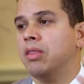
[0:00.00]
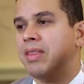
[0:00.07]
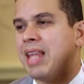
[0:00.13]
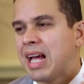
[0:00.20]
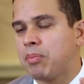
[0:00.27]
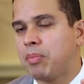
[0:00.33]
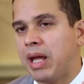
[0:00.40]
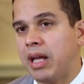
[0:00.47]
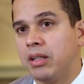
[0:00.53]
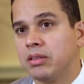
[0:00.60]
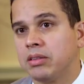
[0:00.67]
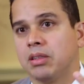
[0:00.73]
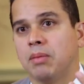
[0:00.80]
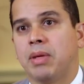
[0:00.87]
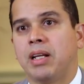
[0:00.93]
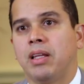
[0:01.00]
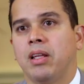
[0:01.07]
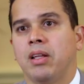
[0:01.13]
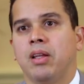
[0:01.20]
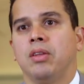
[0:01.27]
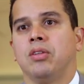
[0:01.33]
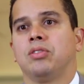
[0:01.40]
neck pain, somebody
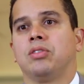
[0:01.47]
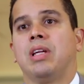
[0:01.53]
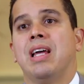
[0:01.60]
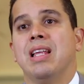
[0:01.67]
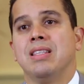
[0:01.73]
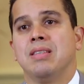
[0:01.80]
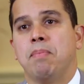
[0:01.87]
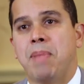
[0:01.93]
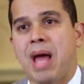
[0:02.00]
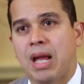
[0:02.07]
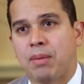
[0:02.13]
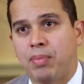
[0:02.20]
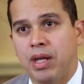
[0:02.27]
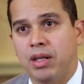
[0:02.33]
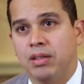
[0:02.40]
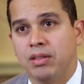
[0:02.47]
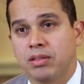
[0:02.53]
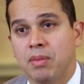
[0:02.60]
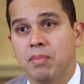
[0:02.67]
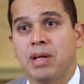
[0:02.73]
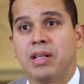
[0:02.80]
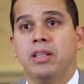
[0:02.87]
that understands back pain,
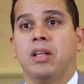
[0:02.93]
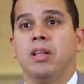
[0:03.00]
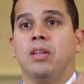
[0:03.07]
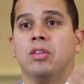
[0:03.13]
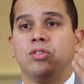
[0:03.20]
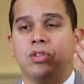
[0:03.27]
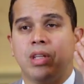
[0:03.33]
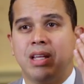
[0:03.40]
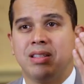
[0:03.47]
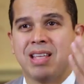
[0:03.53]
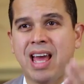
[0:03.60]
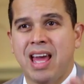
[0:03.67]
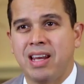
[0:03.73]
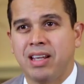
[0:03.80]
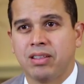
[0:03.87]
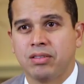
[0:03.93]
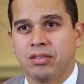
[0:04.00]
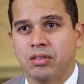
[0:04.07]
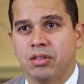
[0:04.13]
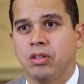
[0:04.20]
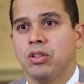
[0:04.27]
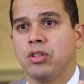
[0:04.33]
somebody that understands
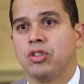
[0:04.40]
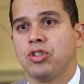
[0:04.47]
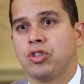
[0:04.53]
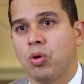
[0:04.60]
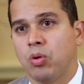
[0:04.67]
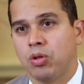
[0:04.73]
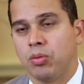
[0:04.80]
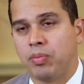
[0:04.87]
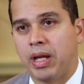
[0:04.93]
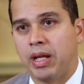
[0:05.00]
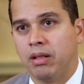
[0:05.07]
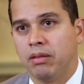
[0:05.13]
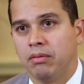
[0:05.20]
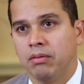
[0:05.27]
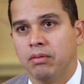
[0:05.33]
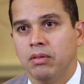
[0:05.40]
headaches, shoulder pain.